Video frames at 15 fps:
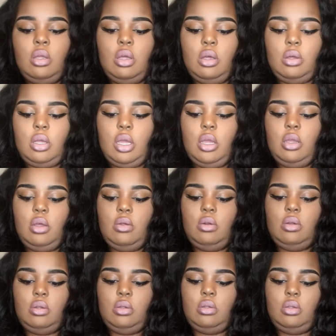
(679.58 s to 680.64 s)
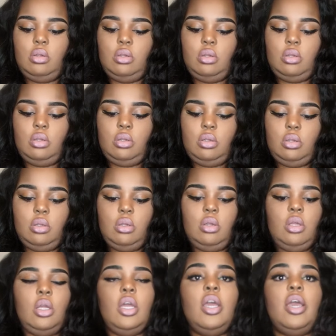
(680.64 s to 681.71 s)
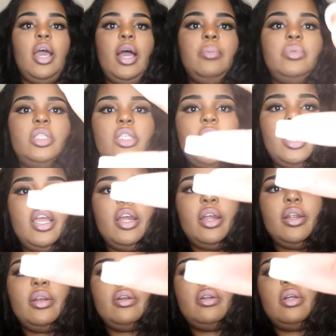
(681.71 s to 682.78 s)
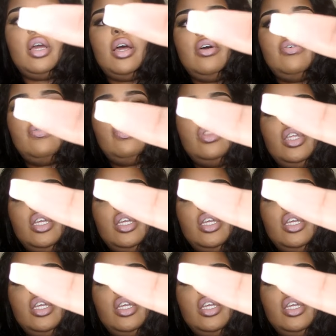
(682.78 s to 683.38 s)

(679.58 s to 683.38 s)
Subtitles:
Okay, hold on. I'm scared of